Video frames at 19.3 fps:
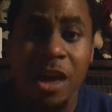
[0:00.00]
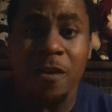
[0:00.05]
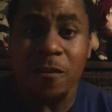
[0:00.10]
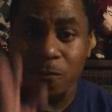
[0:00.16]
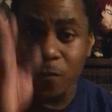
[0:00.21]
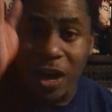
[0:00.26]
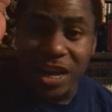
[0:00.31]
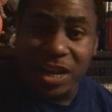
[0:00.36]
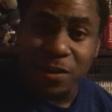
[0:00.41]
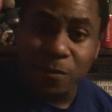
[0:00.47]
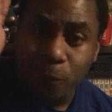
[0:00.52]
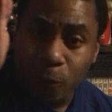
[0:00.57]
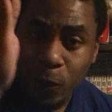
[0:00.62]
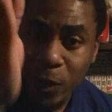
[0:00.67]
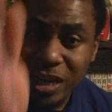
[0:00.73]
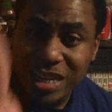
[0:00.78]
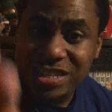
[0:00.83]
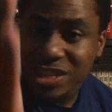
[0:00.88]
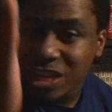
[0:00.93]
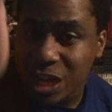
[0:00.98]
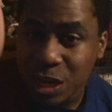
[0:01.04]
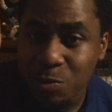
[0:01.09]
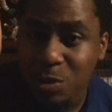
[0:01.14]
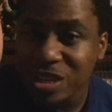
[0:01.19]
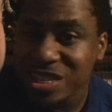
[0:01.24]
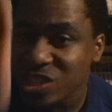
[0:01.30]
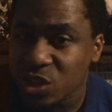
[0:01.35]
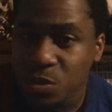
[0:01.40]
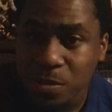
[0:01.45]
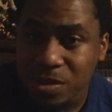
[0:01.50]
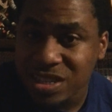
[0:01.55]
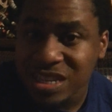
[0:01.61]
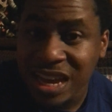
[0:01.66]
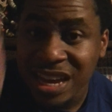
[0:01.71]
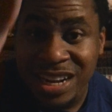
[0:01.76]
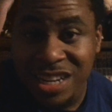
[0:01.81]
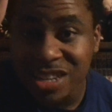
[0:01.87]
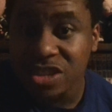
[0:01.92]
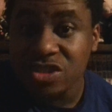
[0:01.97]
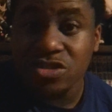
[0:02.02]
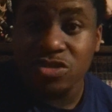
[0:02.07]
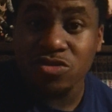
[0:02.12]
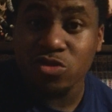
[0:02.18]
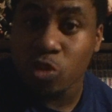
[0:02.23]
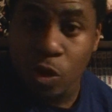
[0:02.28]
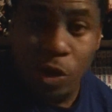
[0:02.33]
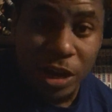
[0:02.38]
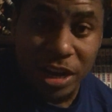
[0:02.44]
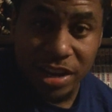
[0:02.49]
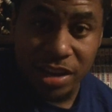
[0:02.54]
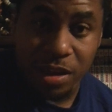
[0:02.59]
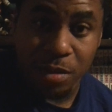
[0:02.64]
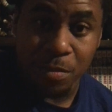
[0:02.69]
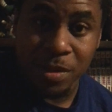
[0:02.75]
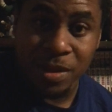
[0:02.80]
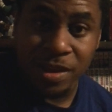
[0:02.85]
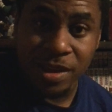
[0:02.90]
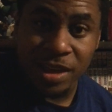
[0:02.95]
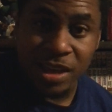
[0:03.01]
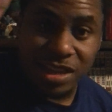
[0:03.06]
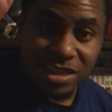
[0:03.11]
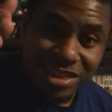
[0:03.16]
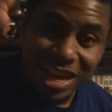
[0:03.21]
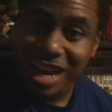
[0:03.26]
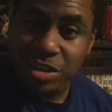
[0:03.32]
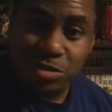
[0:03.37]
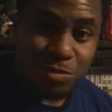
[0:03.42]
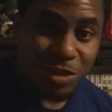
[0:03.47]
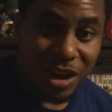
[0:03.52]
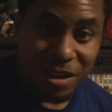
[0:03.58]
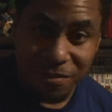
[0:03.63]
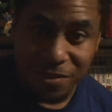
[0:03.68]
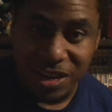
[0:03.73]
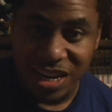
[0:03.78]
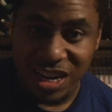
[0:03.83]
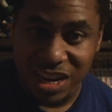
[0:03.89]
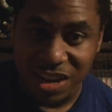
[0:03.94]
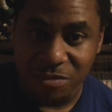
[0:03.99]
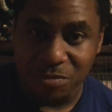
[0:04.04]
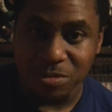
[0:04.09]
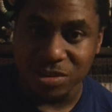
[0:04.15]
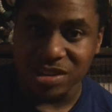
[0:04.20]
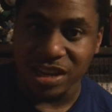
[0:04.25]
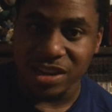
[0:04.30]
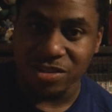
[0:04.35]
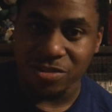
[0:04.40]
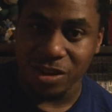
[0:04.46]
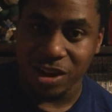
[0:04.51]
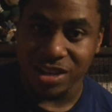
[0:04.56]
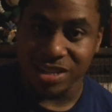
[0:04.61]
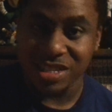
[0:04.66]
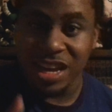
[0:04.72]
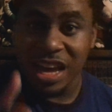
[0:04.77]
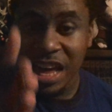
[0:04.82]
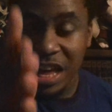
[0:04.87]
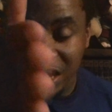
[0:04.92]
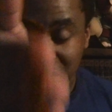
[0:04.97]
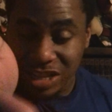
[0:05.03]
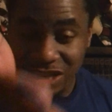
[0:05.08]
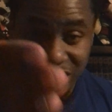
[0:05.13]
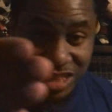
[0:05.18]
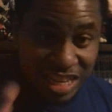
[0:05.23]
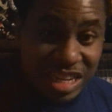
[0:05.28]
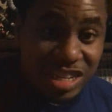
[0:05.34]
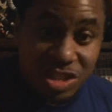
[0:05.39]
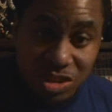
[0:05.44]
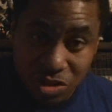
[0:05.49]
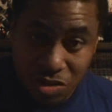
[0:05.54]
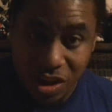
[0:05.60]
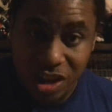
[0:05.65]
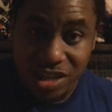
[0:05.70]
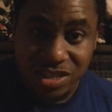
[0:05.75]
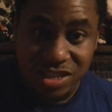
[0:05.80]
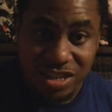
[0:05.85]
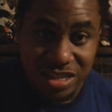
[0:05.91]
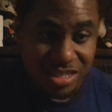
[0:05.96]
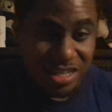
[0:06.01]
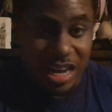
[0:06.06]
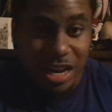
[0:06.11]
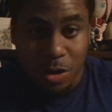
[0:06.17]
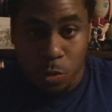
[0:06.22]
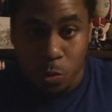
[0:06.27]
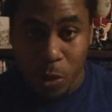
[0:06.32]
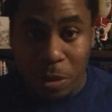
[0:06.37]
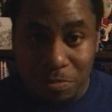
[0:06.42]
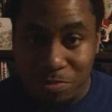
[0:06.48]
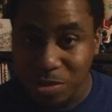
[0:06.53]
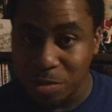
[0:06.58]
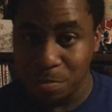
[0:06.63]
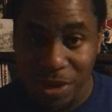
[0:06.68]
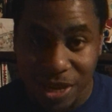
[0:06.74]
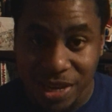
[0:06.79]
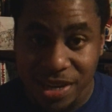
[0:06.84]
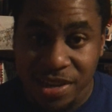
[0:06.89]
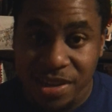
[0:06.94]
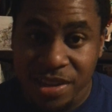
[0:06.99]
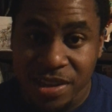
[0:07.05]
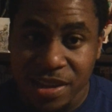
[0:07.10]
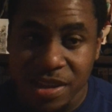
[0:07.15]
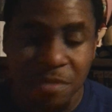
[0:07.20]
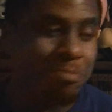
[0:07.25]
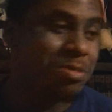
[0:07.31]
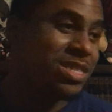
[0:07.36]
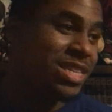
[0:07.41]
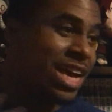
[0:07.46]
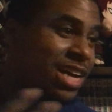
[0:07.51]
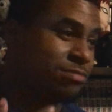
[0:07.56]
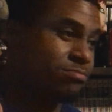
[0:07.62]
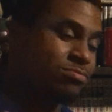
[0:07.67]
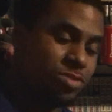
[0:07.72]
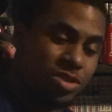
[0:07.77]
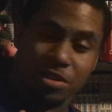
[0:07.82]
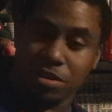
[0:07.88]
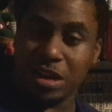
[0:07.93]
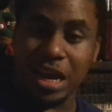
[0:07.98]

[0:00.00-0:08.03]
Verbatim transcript: Fighting Frieza, he went Super Saiyan and destroyed him. That's when I fell in love with that Trunks. This Trunks looks like a wimp to me, but that, you know,